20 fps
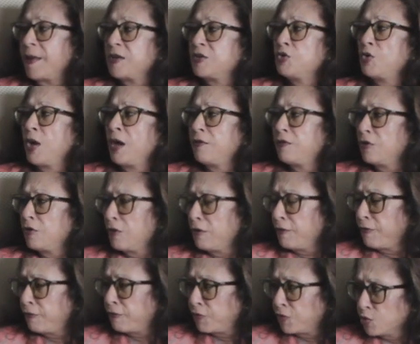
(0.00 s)
And you have a lot
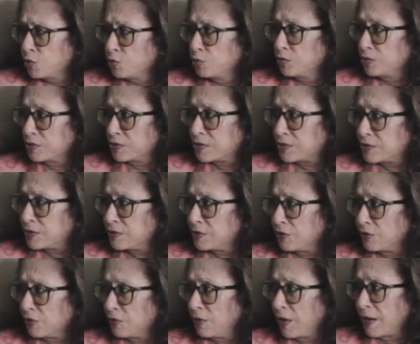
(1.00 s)
of fools,
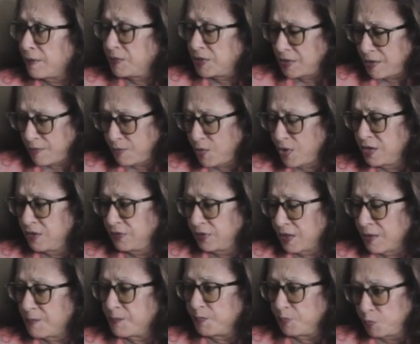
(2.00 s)

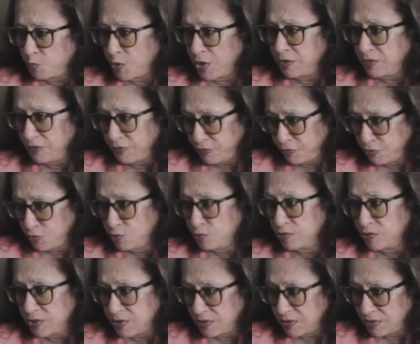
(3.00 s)
one of the
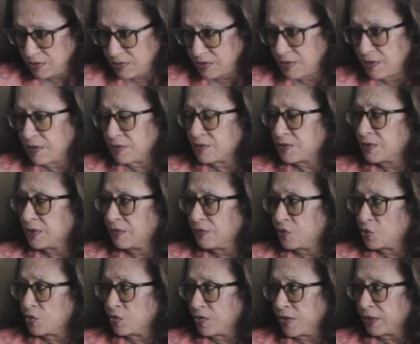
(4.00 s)
fools is
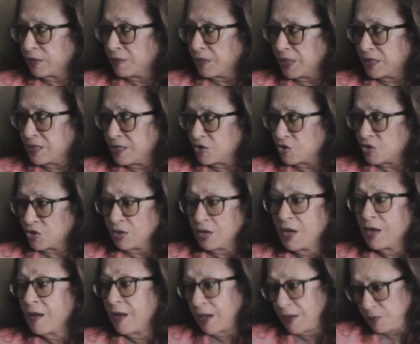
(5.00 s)
giving you a recommendation.
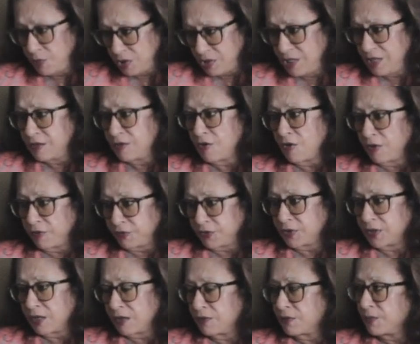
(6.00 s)
I would take it
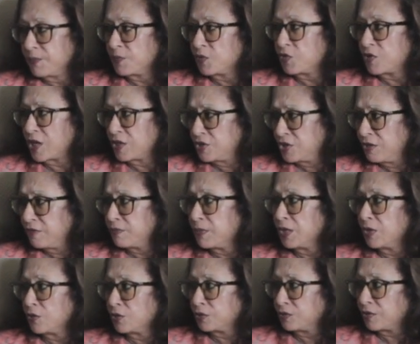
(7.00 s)
off the cover. Rajiv
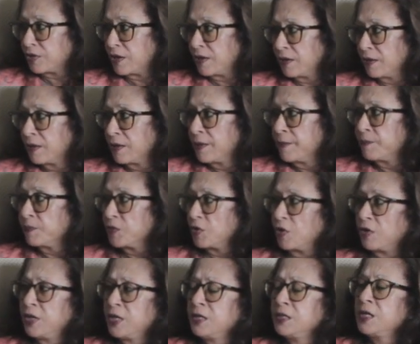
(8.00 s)
Malhotra.
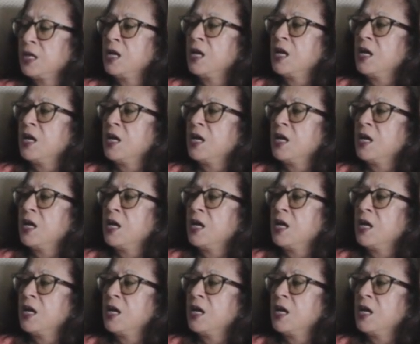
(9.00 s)
Alright?